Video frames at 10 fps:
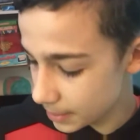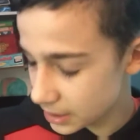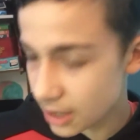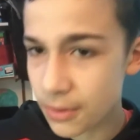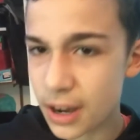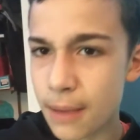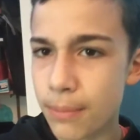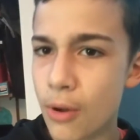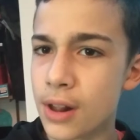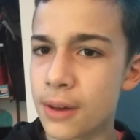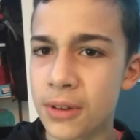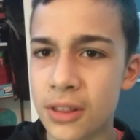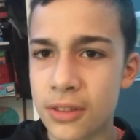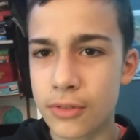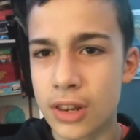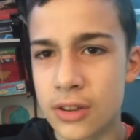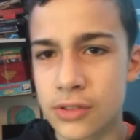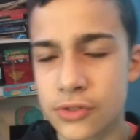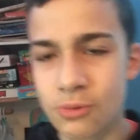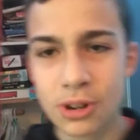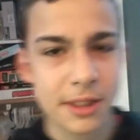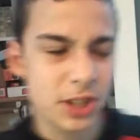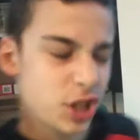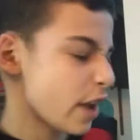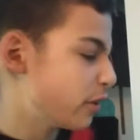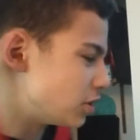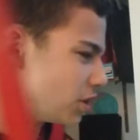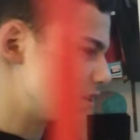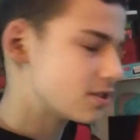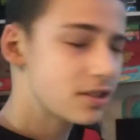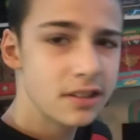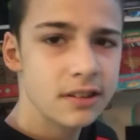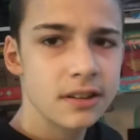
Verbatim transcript: but then when I broke in one of the videos for one of the challenges,